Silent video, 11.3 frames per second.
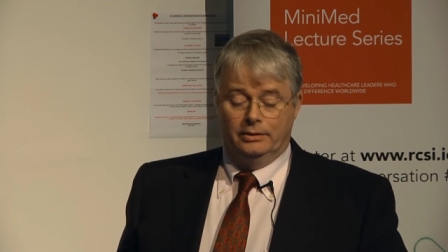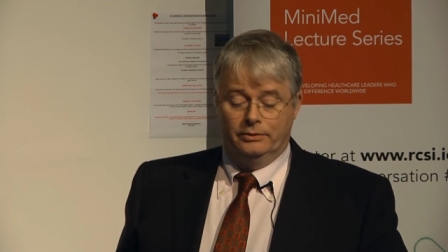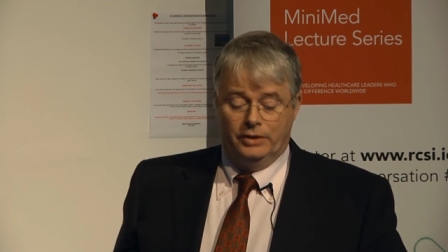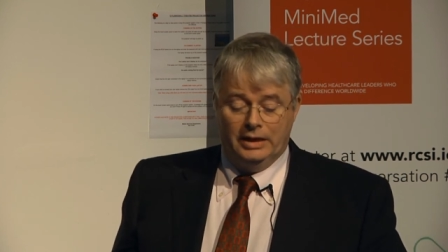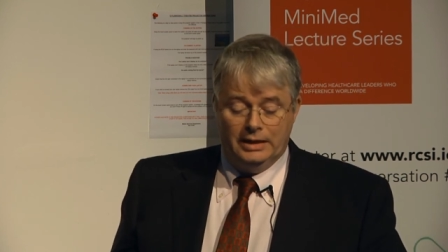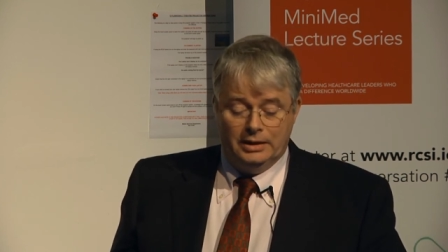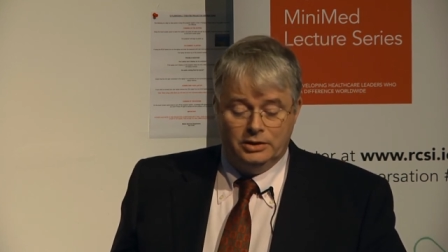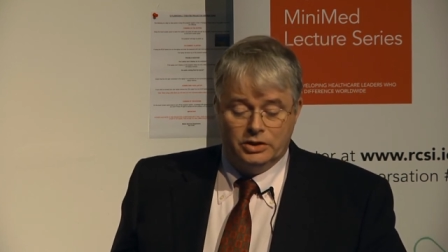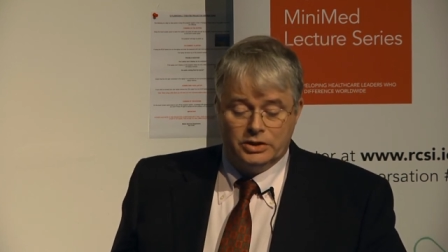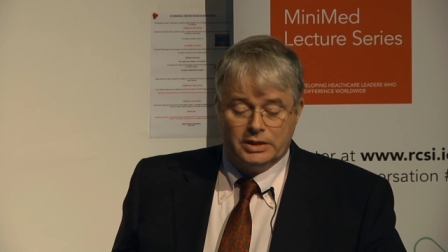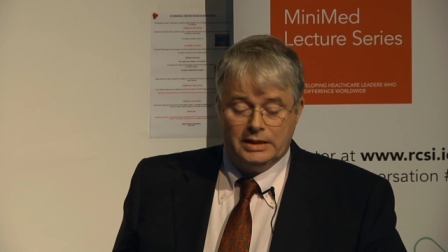the
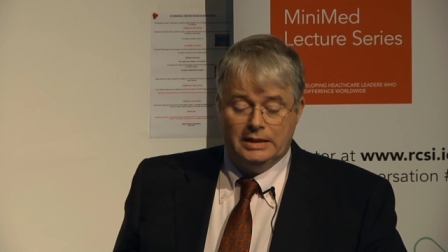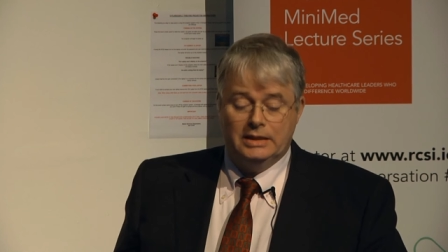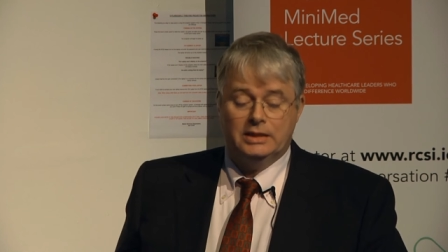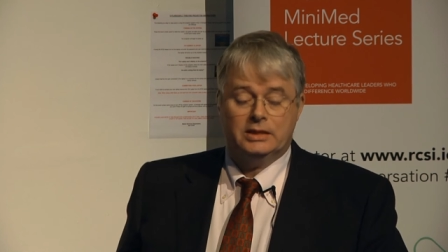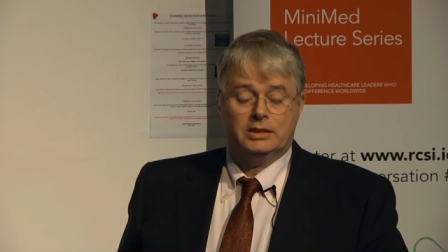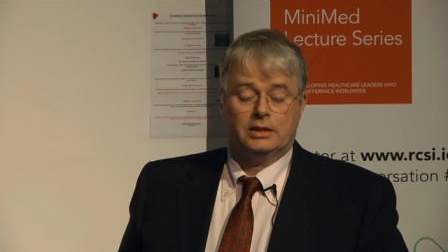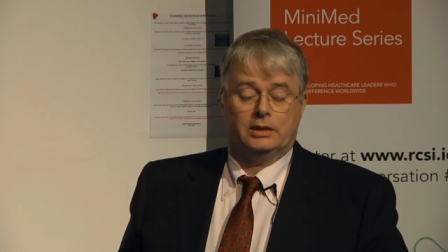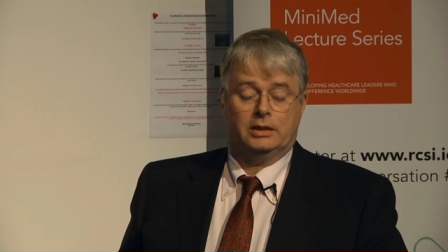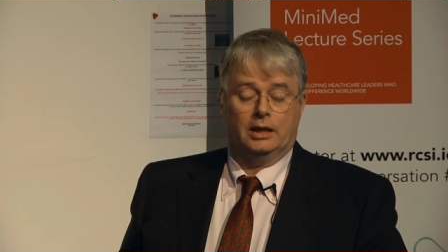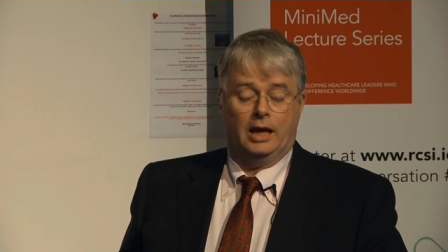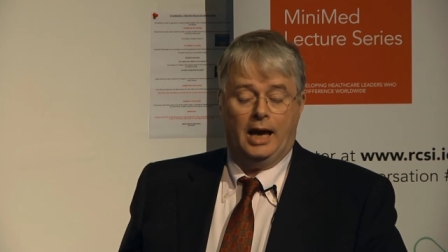disease
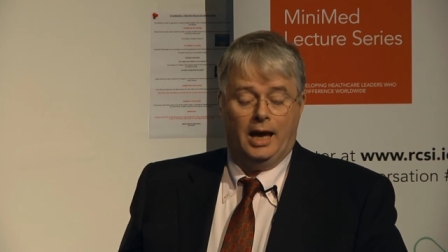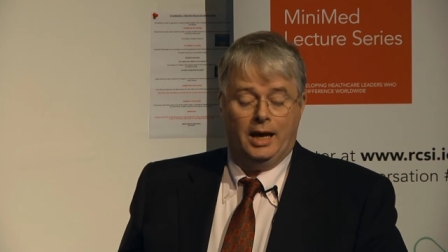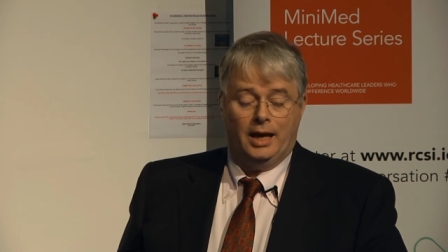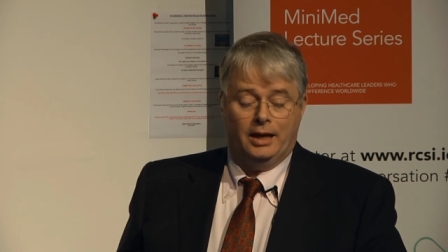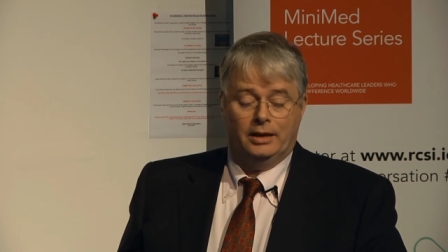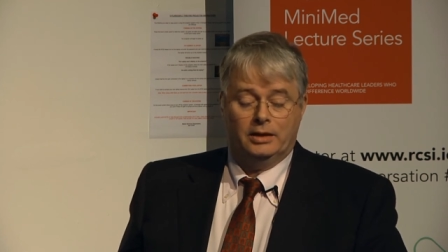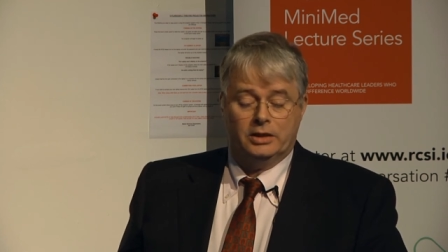uh,